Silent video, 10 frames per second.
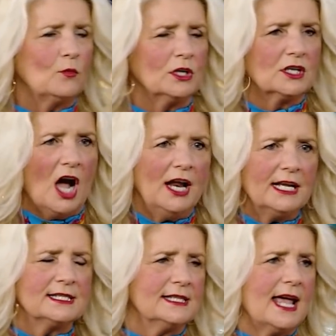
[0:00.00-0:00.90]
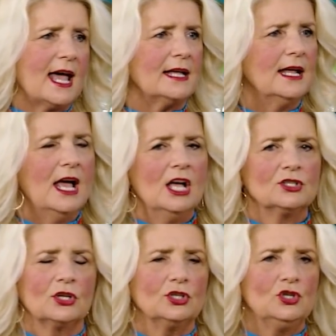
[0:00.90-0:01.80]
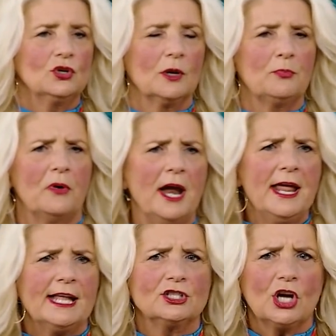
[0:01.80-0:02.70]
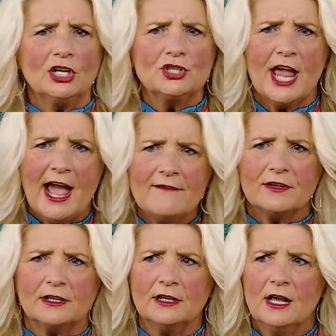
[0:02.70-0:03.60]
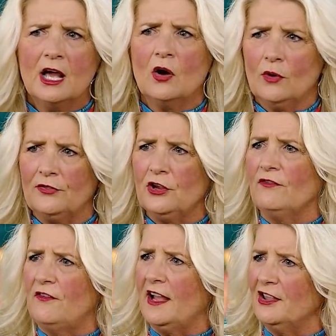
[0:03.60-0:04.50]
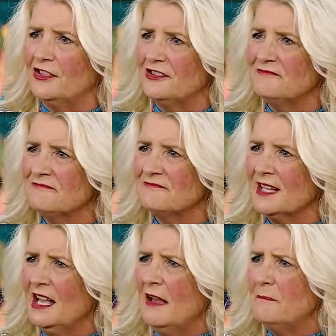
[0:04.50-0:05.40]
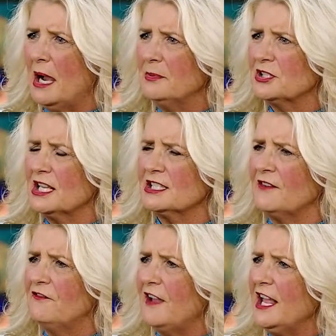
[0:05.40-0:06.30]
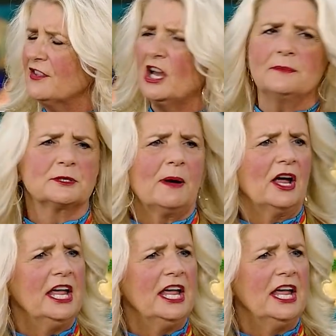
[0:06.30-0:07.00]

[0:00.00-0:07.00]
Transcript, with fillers: in what God has said so that you can pray and touch heaven with your faith. Bible says that faith comes by